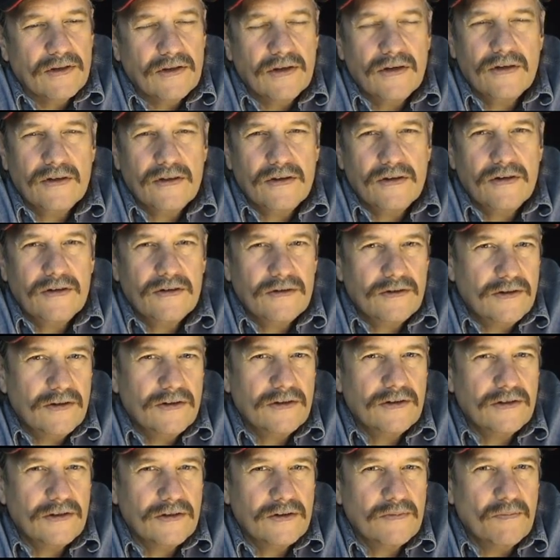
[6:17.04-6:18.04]

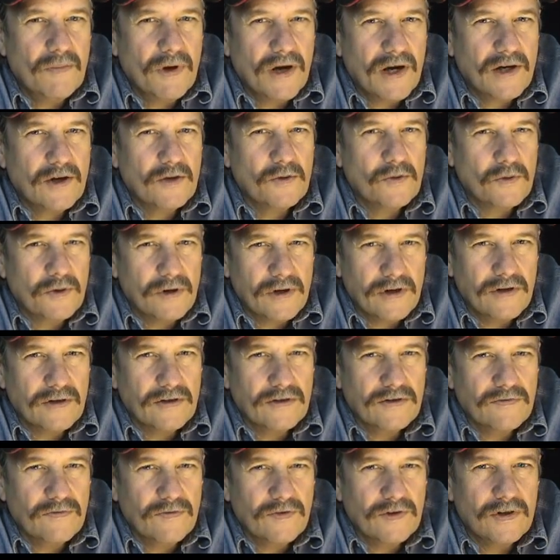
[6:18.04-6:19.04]
This is my
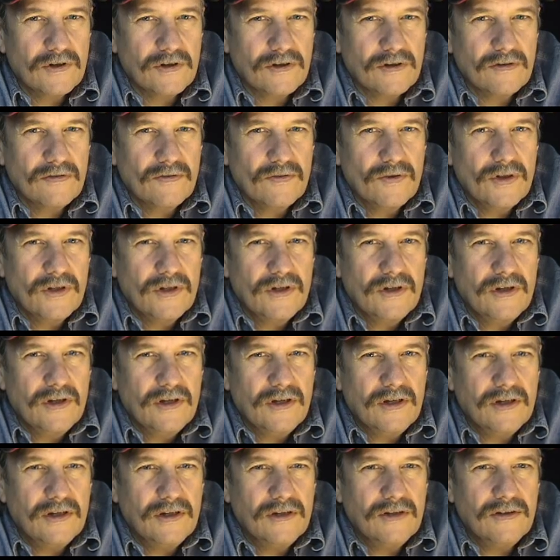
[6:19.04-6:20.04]
greatest fear,
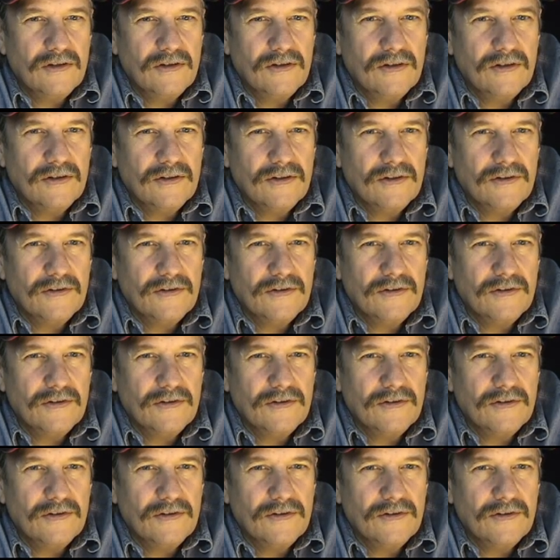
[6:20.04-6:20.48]
and